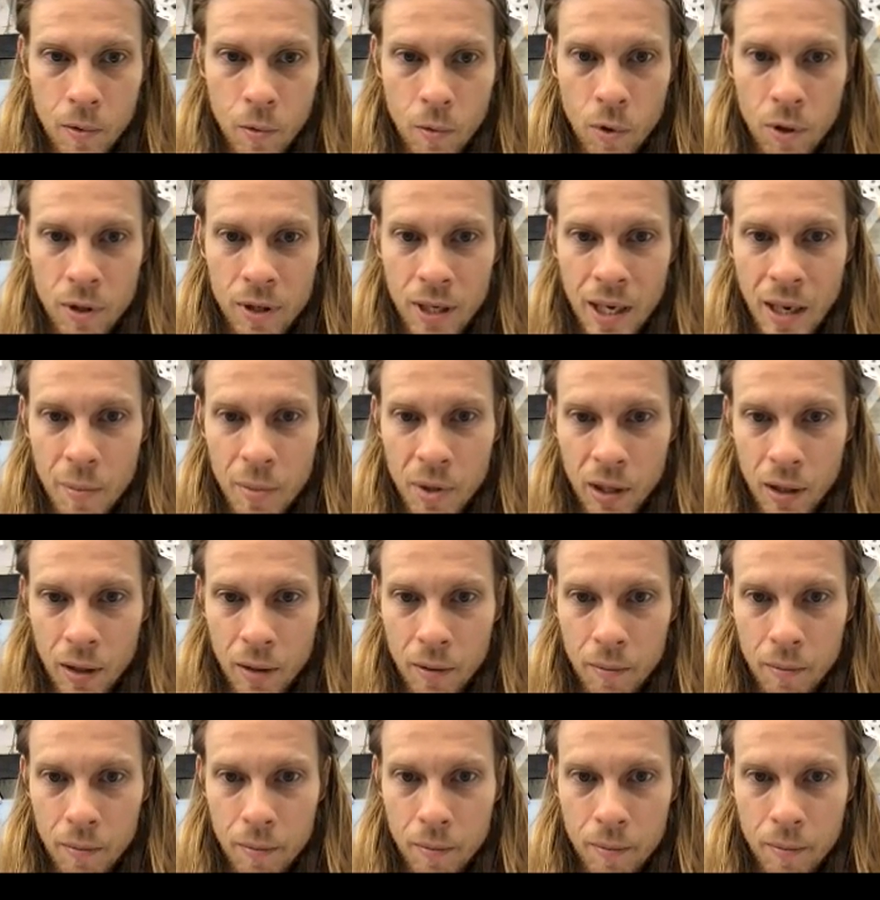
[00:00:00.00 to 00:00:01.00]
What does that
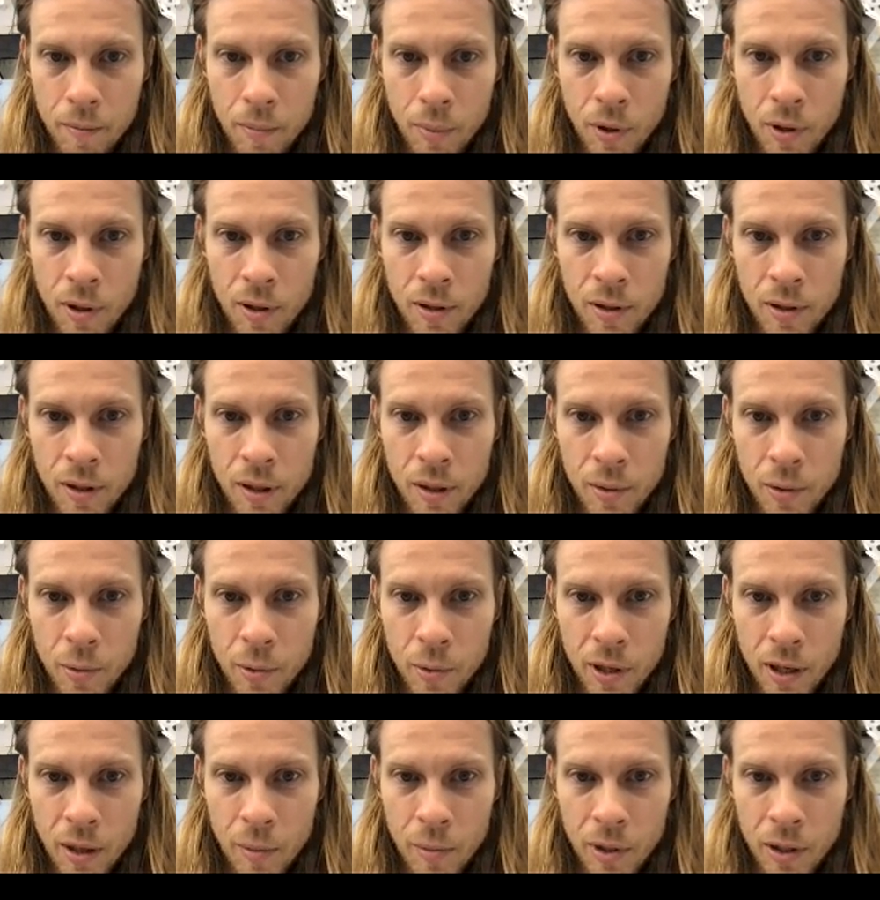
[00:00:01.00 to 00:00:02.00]
mean? Pause and think about
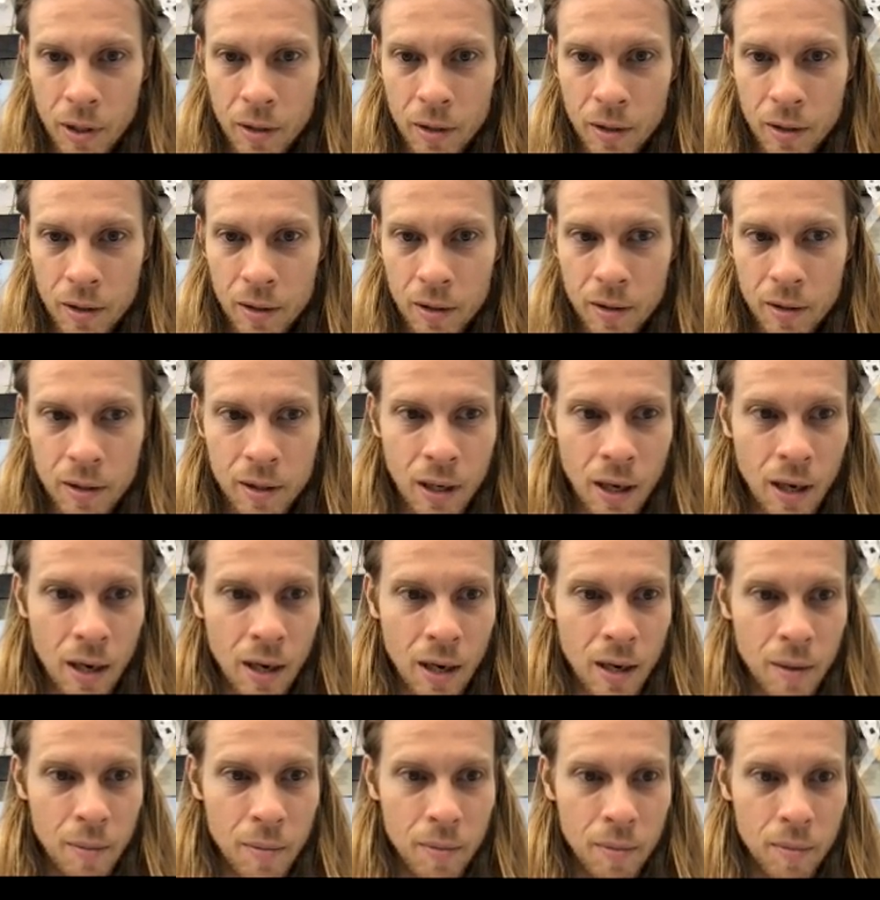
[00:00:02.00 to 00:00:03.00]
what that means.
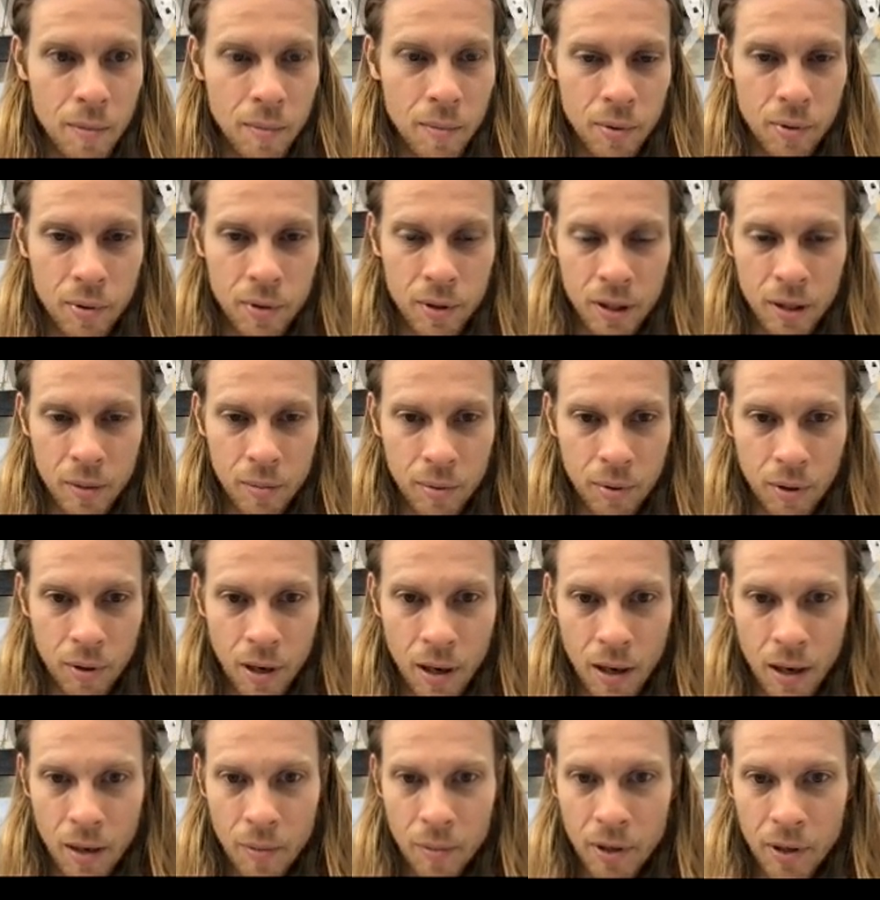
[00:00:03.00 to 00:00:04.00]
Time for T
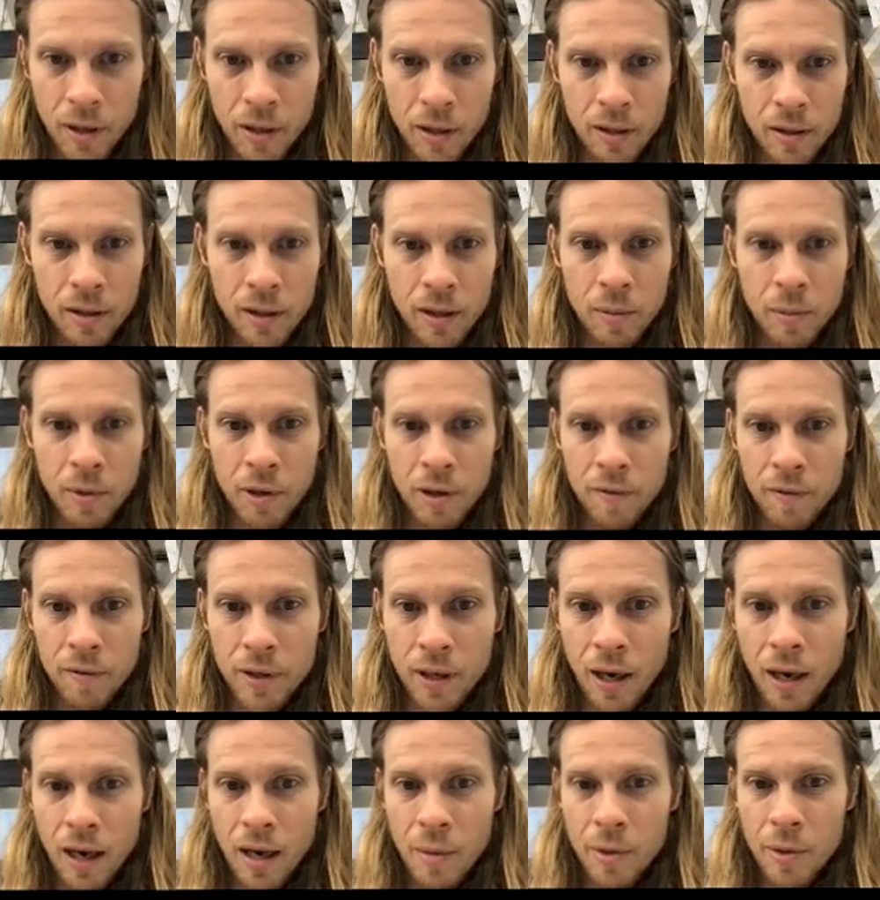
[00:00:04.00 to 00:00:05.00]
prime is the amount of
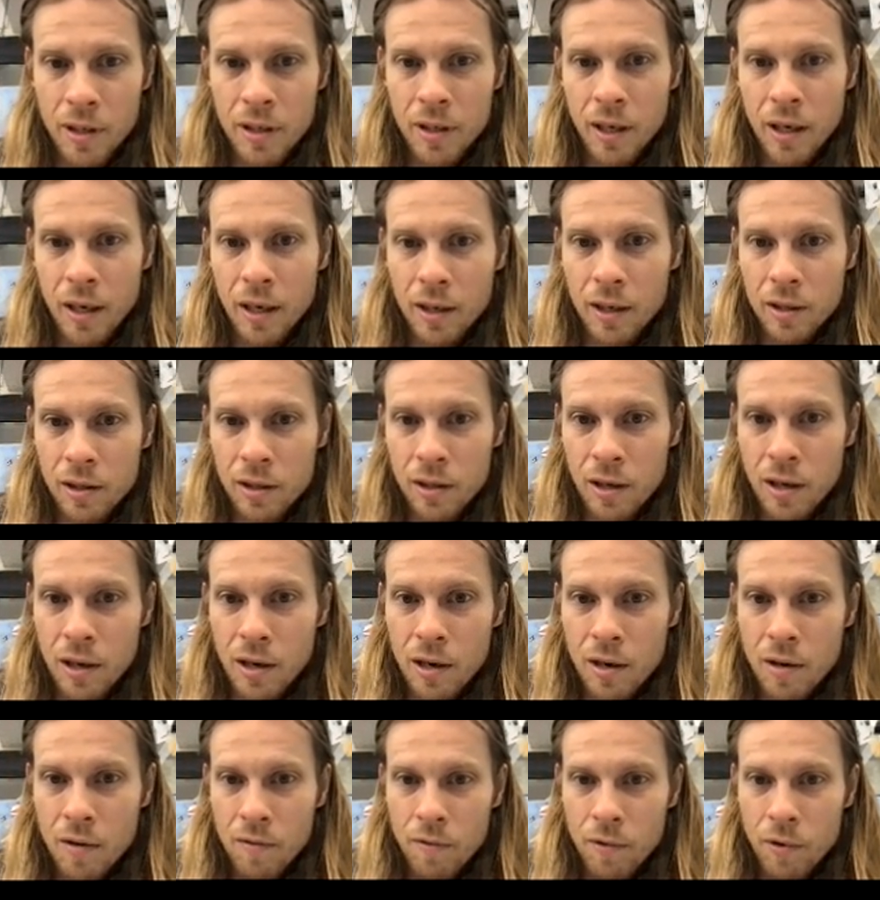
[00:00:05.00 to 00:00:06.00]
time it takes
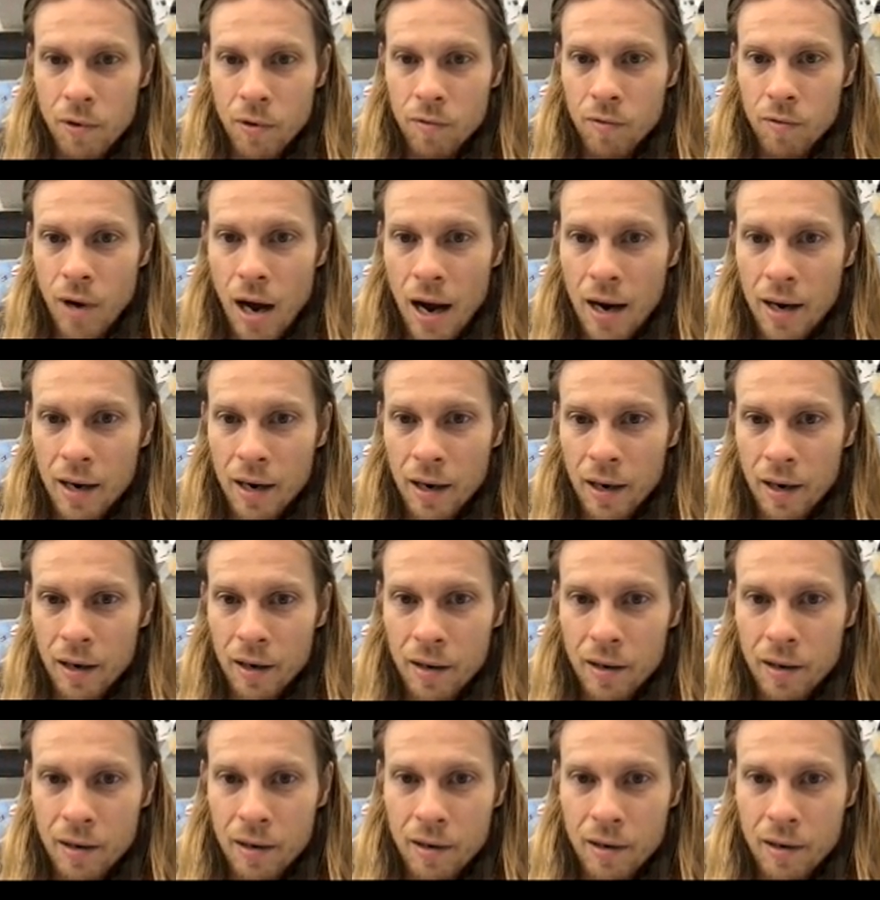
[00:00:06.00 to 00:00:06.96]
for the rocket,